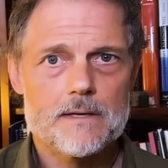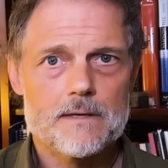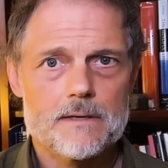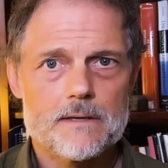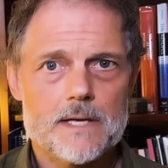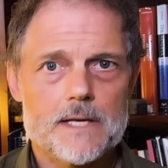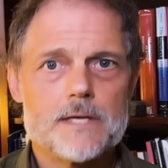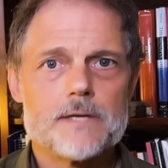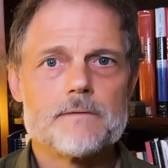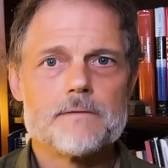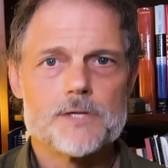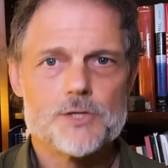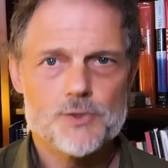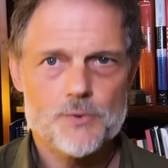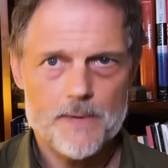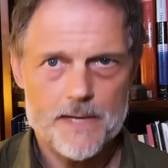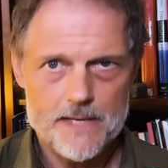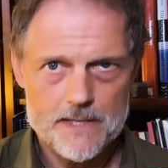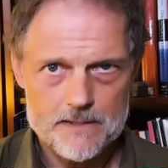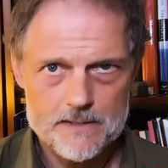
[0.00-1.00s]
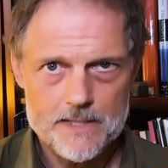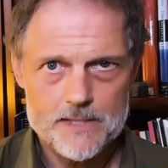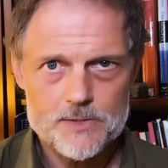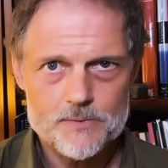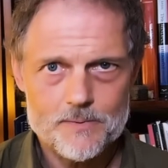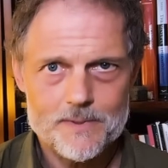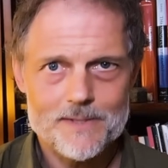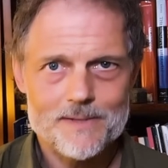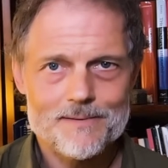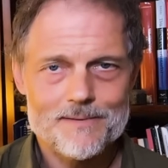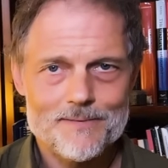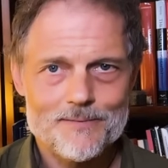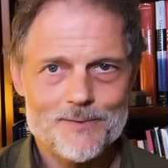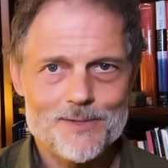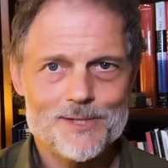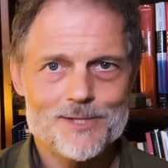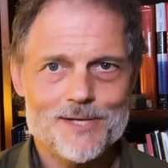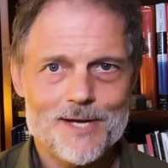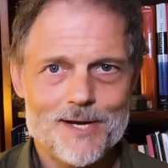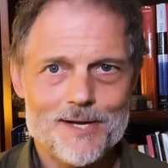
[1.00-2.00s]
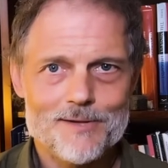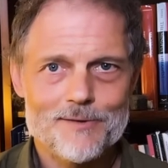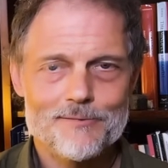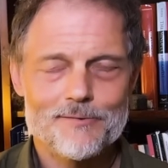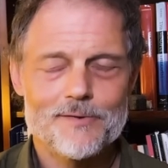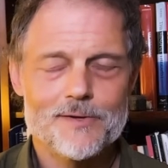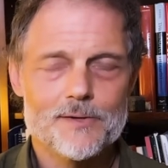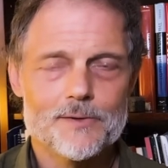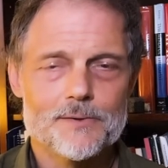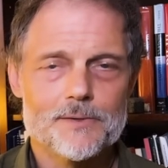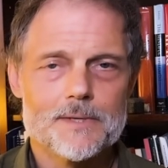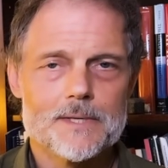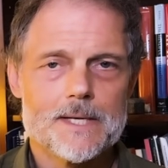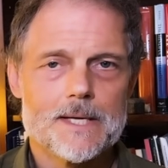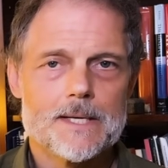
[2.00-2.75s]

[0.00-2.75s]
individuate, as we say in the field.